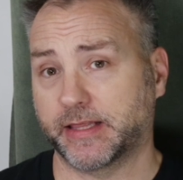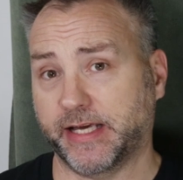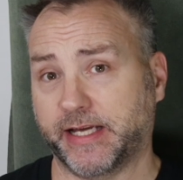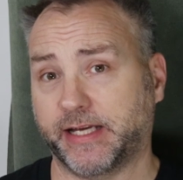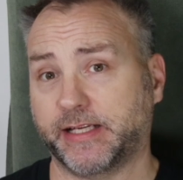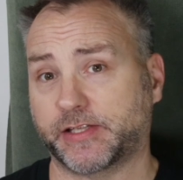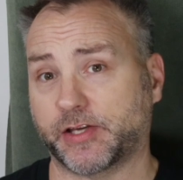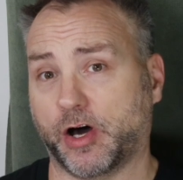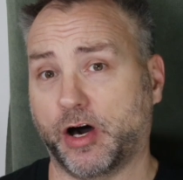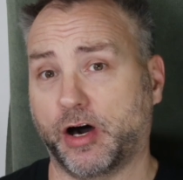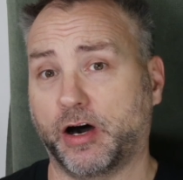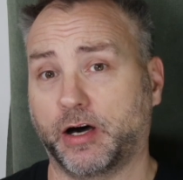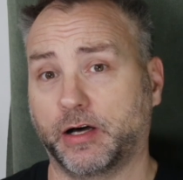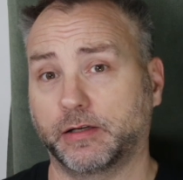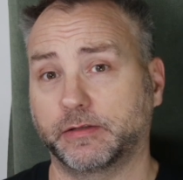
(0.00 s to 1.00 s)
These
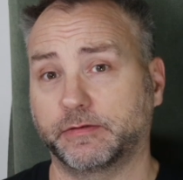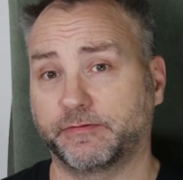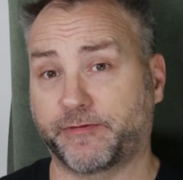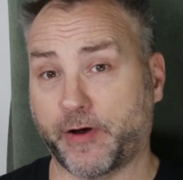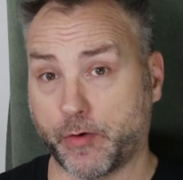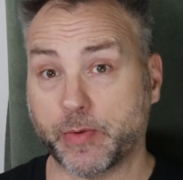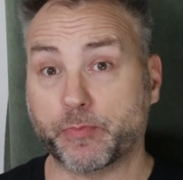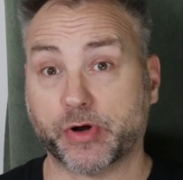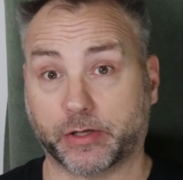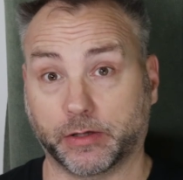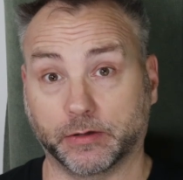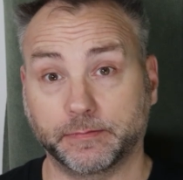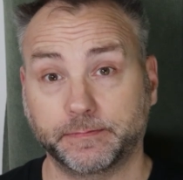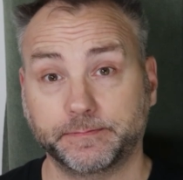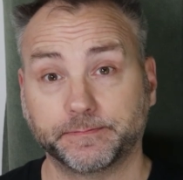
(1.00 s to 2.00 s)
are very
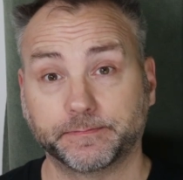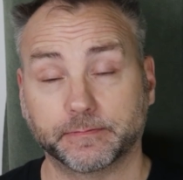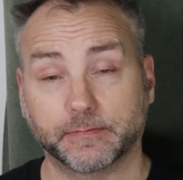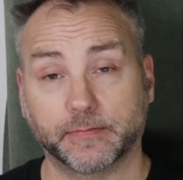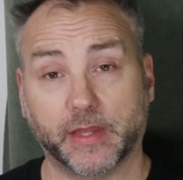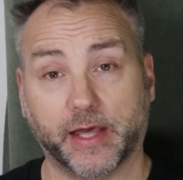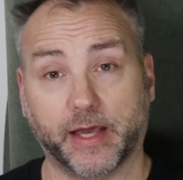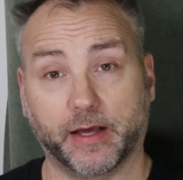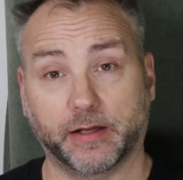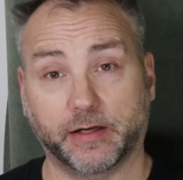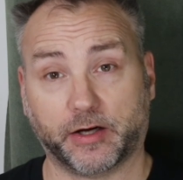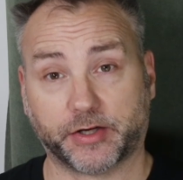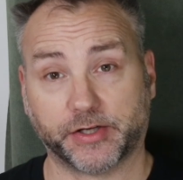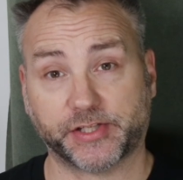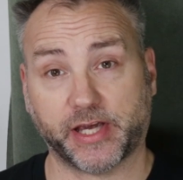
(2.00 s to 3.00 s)
brittle.
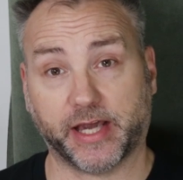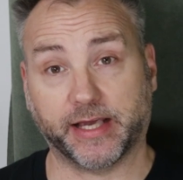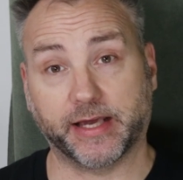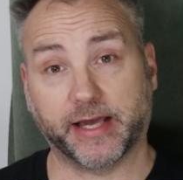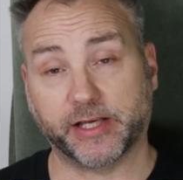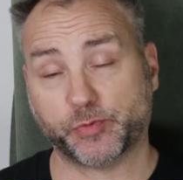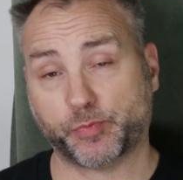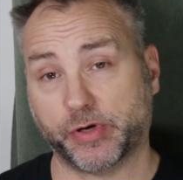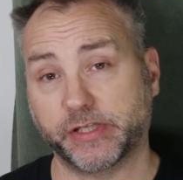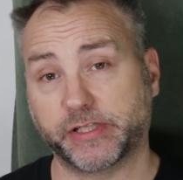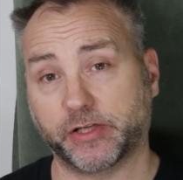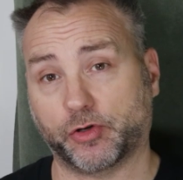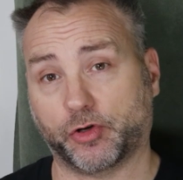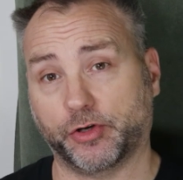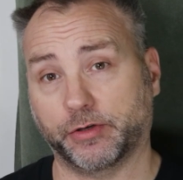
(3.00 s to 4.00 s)
Like I say, it's
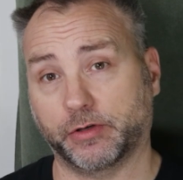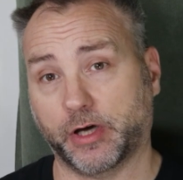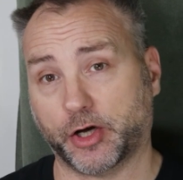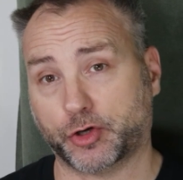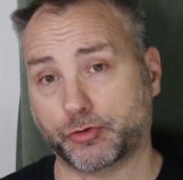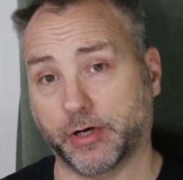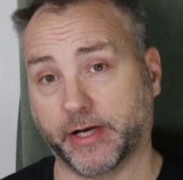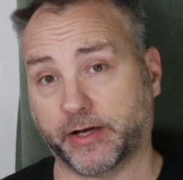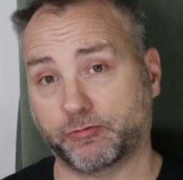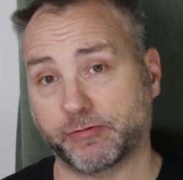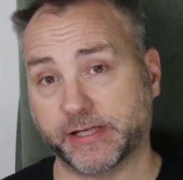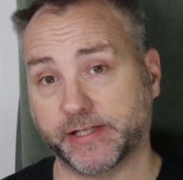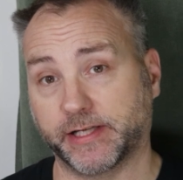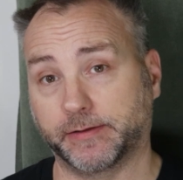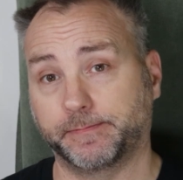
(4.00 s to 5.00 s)
printed on acrylic
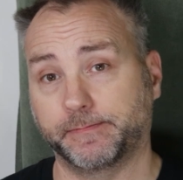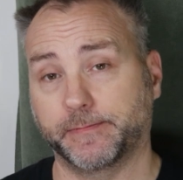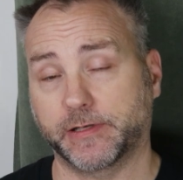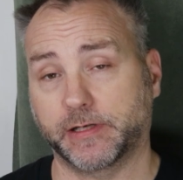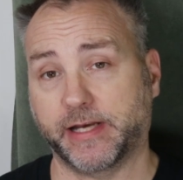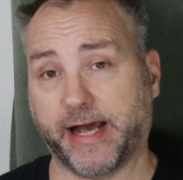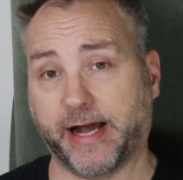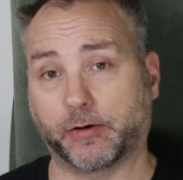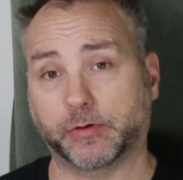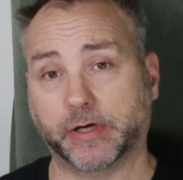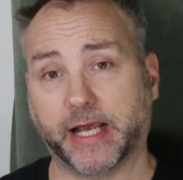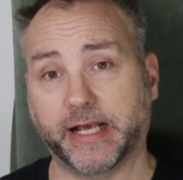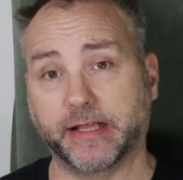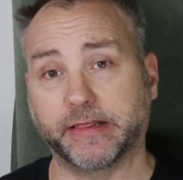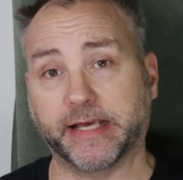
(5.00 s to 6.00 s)
resin. Now,
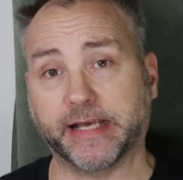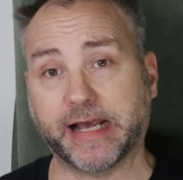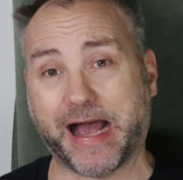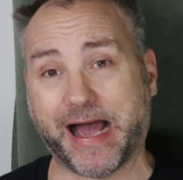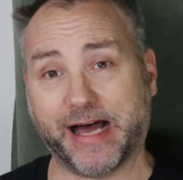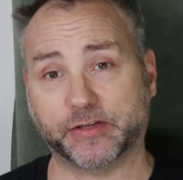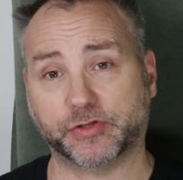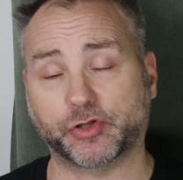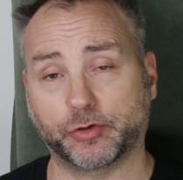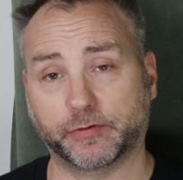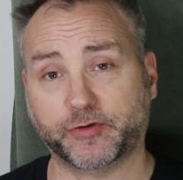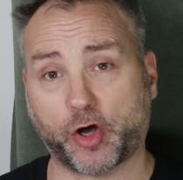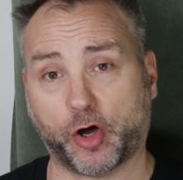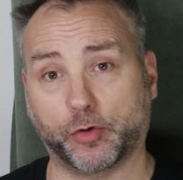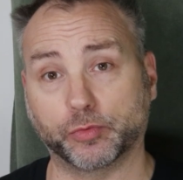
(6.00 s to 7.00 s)
in the
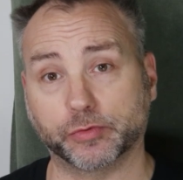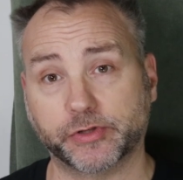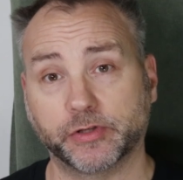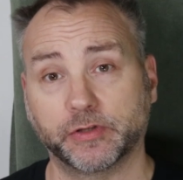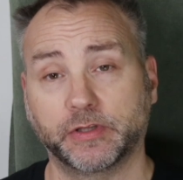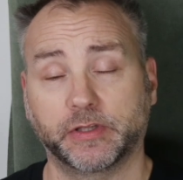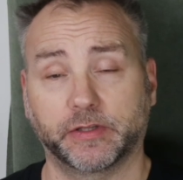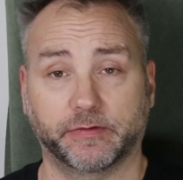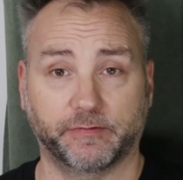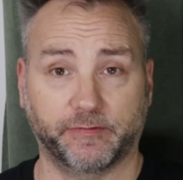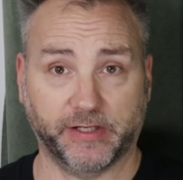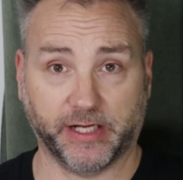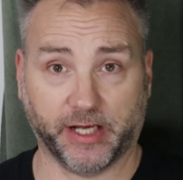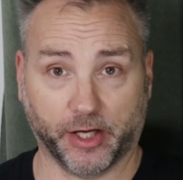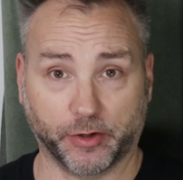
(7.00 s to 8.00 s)
Antonov Colt
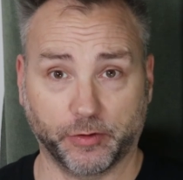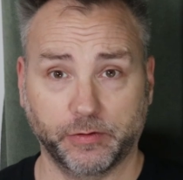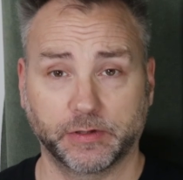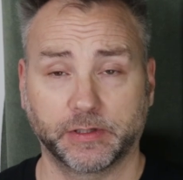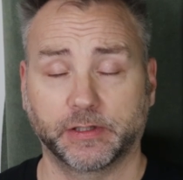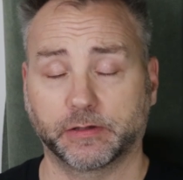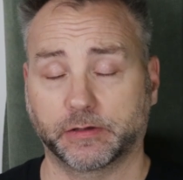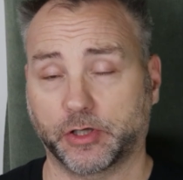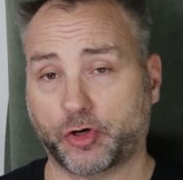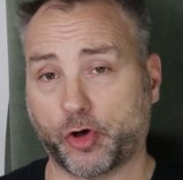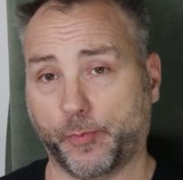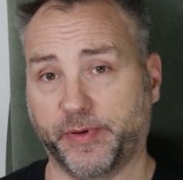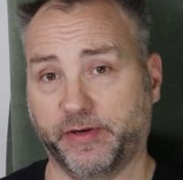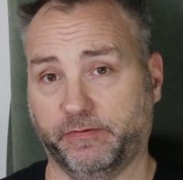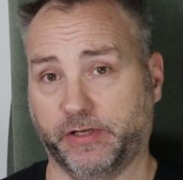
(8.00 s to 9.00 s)
video, the
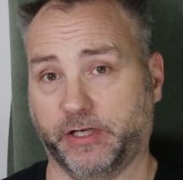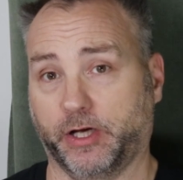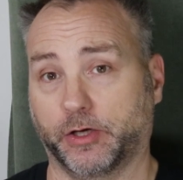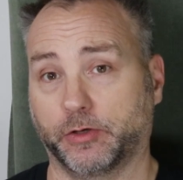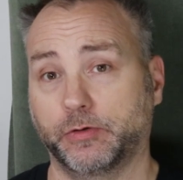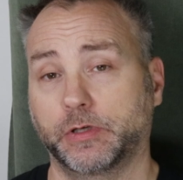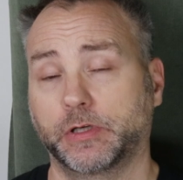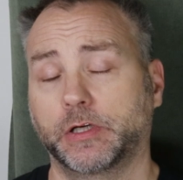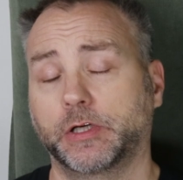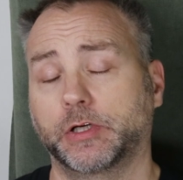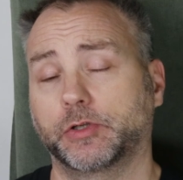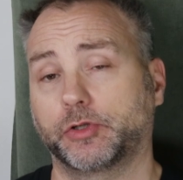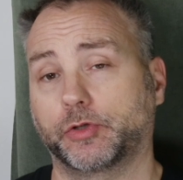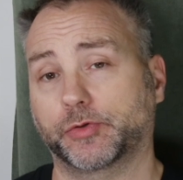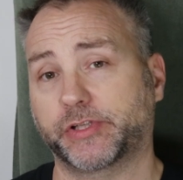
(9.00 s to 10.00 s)
cockpit video,
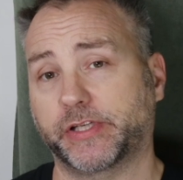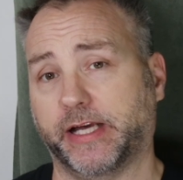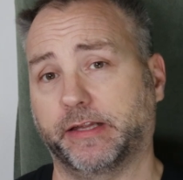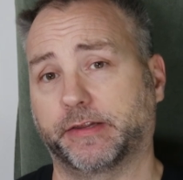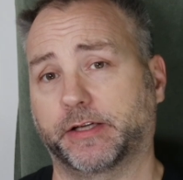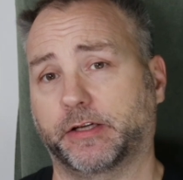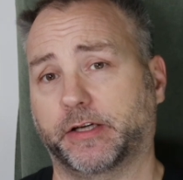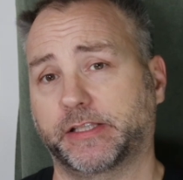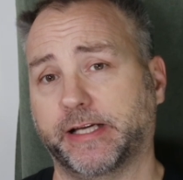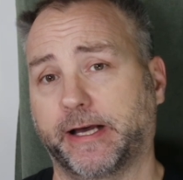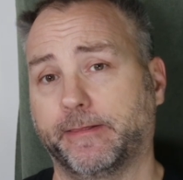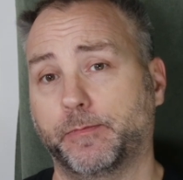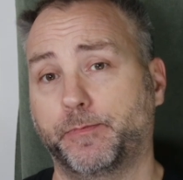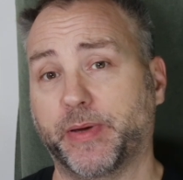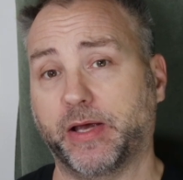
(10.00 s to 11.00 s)
you'll see that I
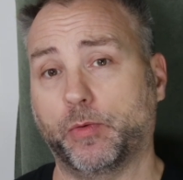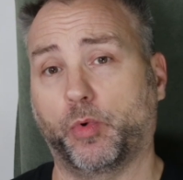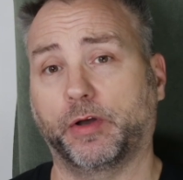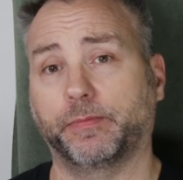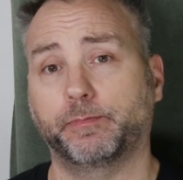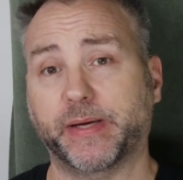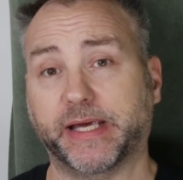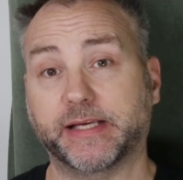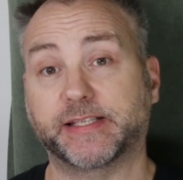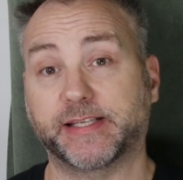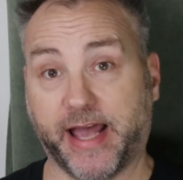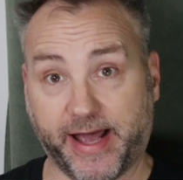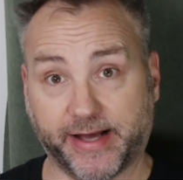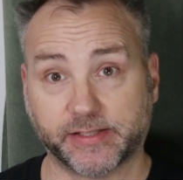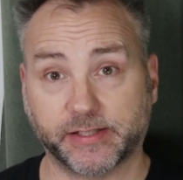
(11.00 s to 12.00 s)
take the B1B
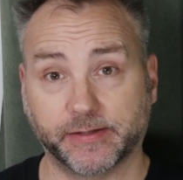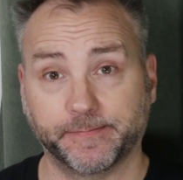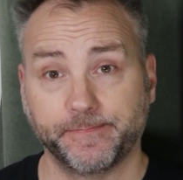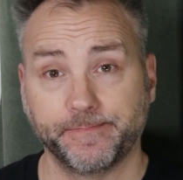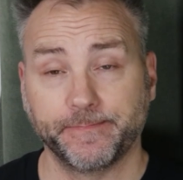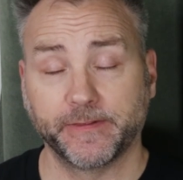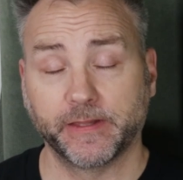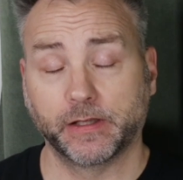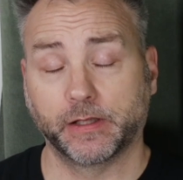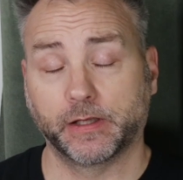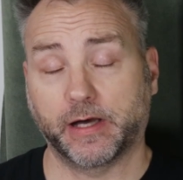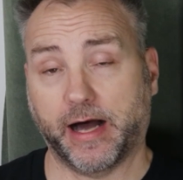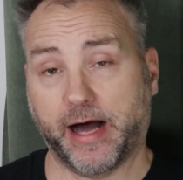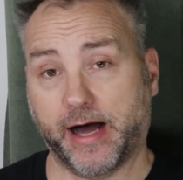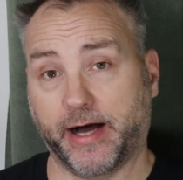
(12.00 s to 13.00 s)
set
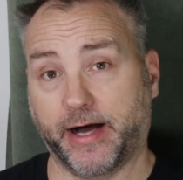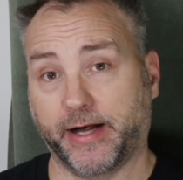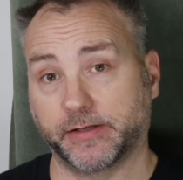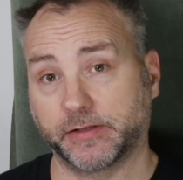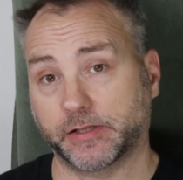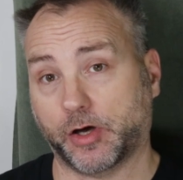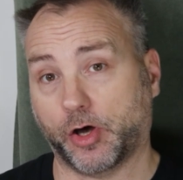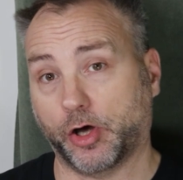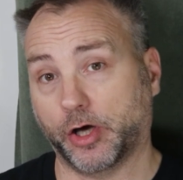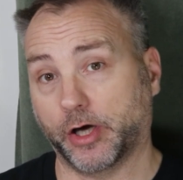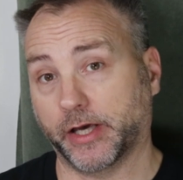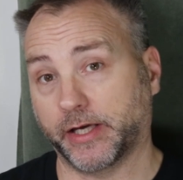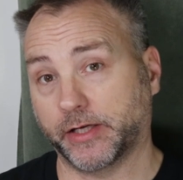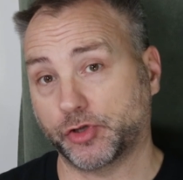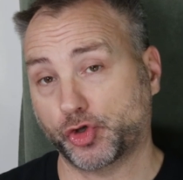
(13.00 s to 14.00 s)
and
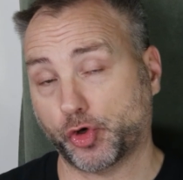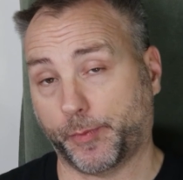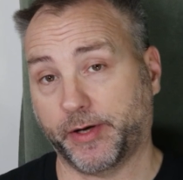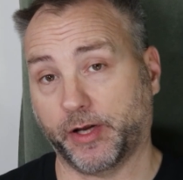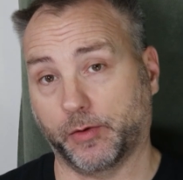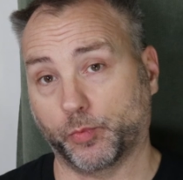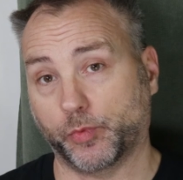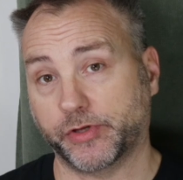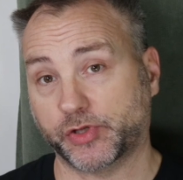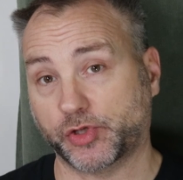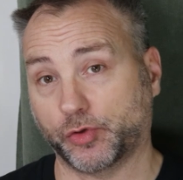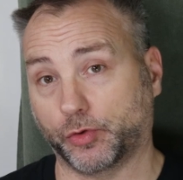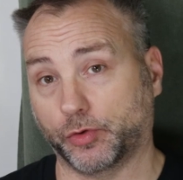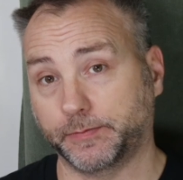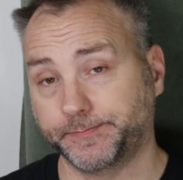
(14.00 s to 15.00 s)
I chop it up with a
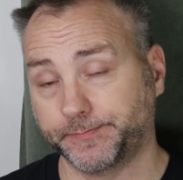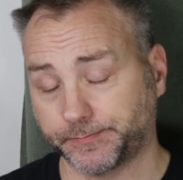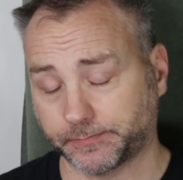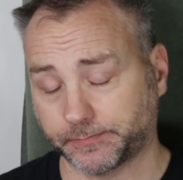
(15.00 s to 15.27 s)
saw.